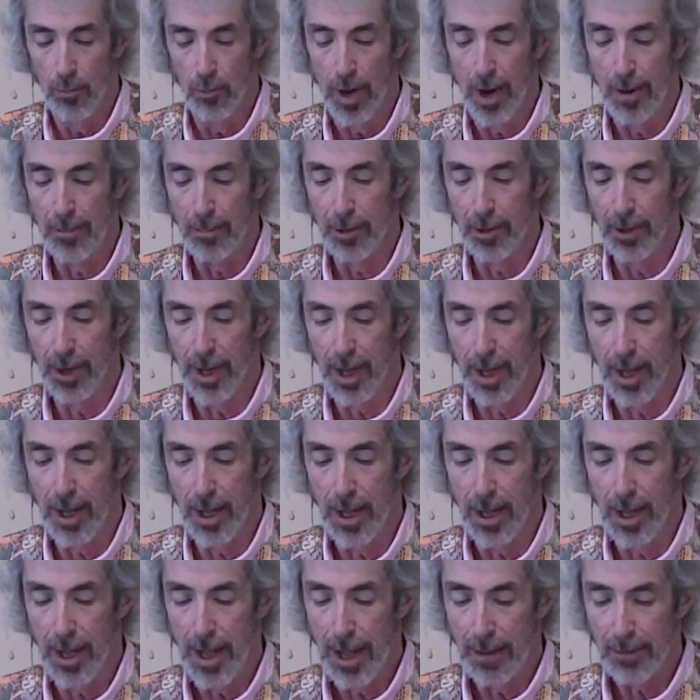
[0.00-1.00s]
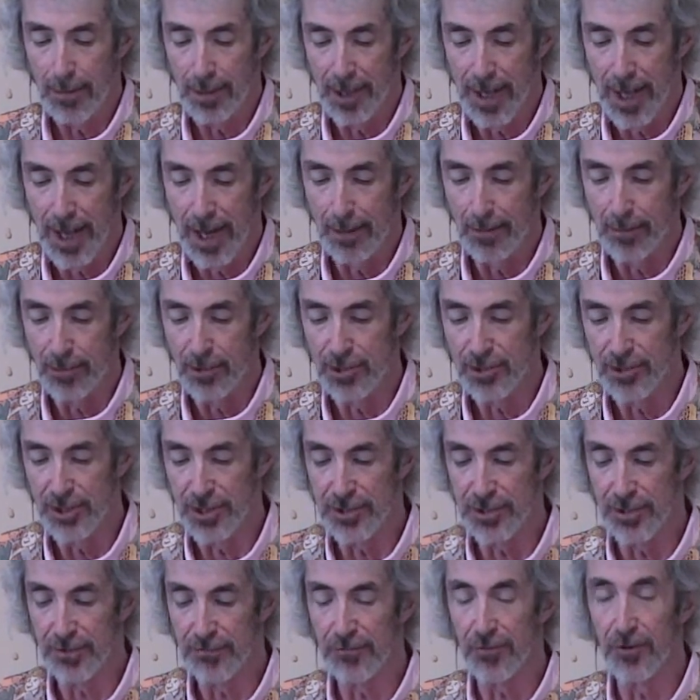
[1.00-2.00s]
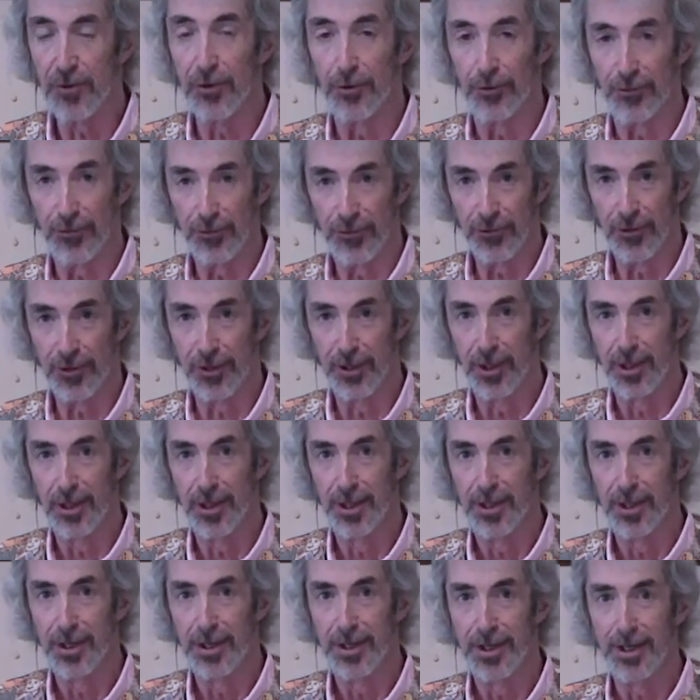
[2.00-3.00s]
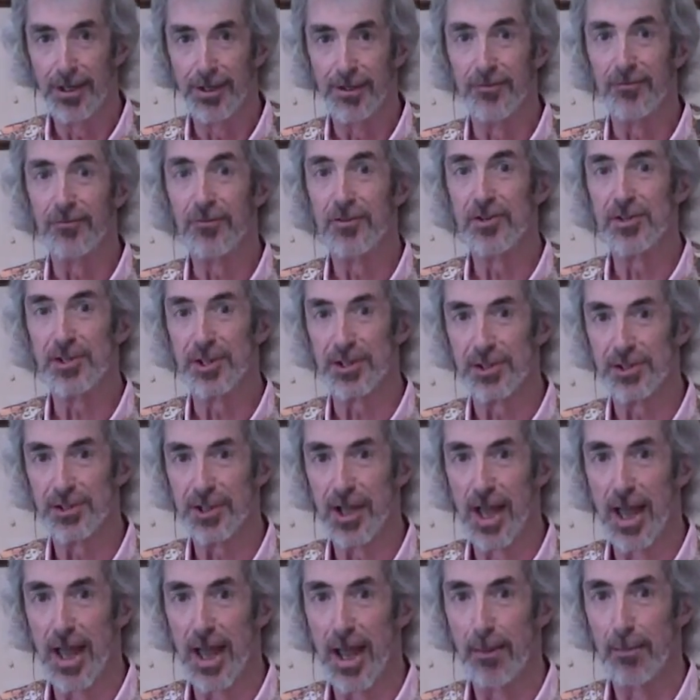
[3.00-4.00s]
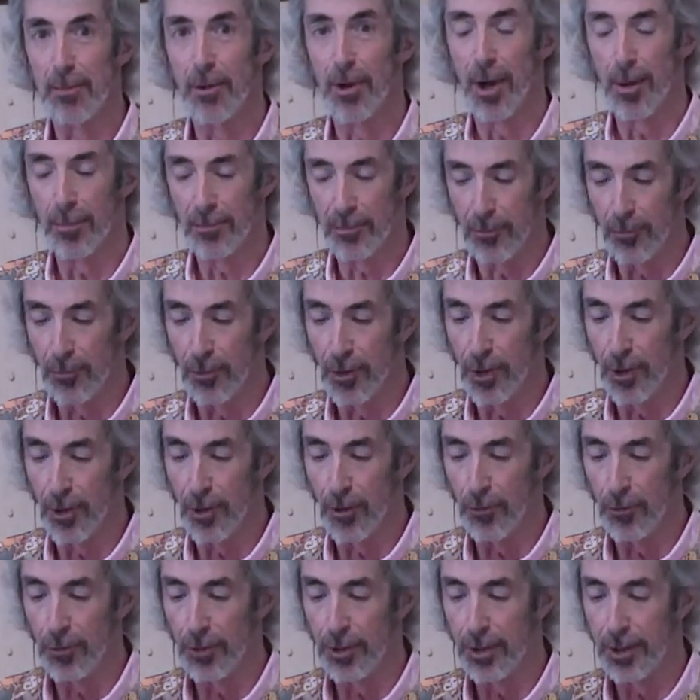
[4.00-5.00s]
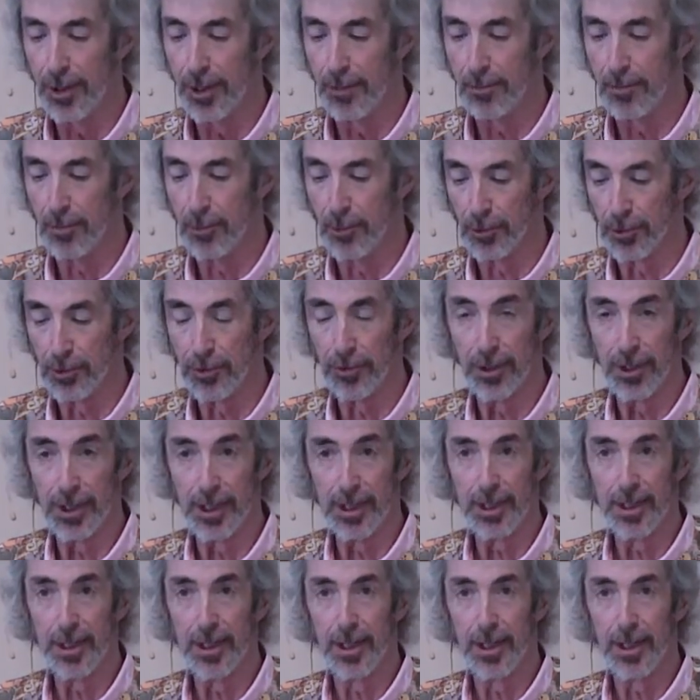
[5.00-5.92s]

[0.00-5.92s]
Robert Oppenheimer says it first in the physics lab up the road at Berkeley.